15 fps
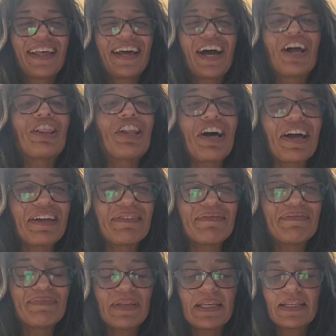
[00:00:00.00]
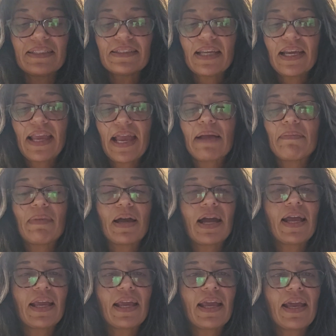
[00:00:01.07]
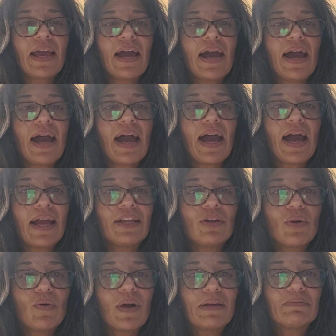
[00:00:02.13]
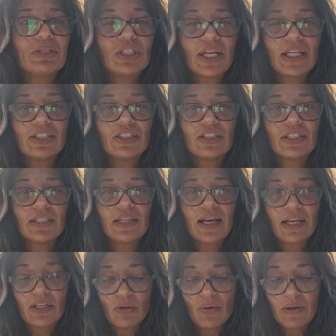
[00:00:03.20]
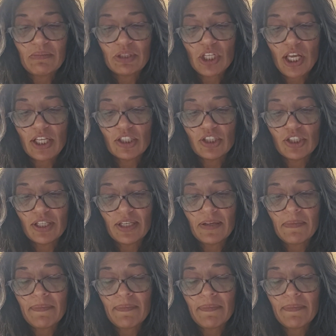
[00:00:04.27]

a lot, because I know I'm changing. I know I'm changing,